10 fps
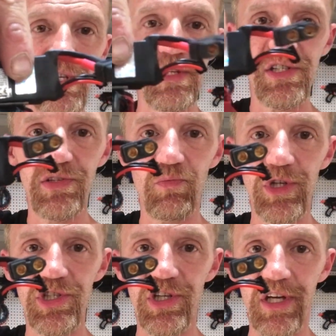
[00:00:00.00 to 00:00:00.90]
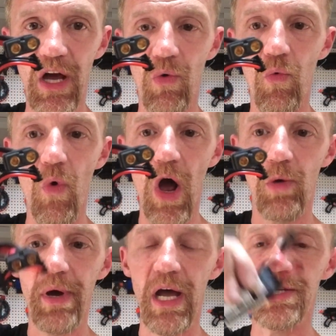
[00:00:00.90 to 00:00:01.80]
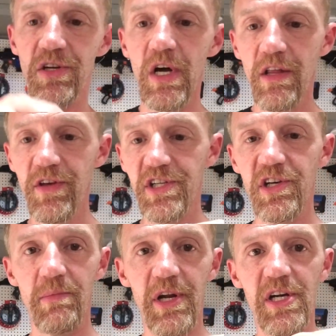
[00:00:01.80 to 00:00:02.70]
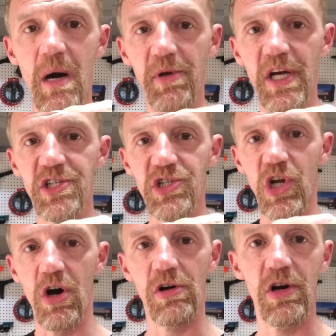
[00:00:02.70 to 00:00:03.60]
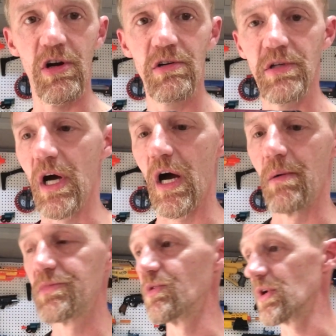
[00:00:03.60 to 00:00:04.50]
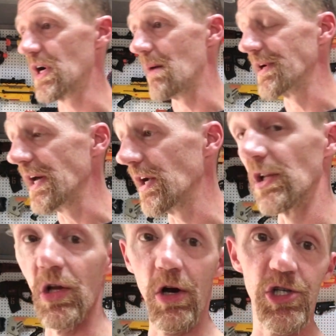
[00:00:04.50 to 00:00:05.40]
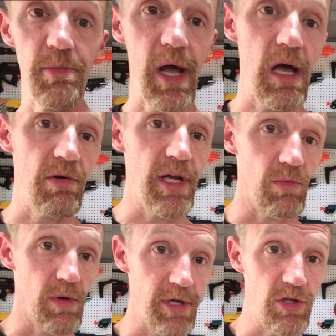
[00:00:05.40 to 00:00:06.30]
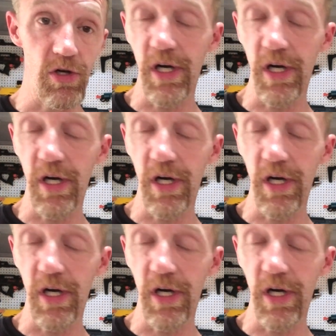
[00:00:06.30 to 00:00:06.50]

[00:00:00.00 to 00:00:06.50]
see it would stick out well past. So this could have been a couple inches longer um, to accommodate a larger battery and would have been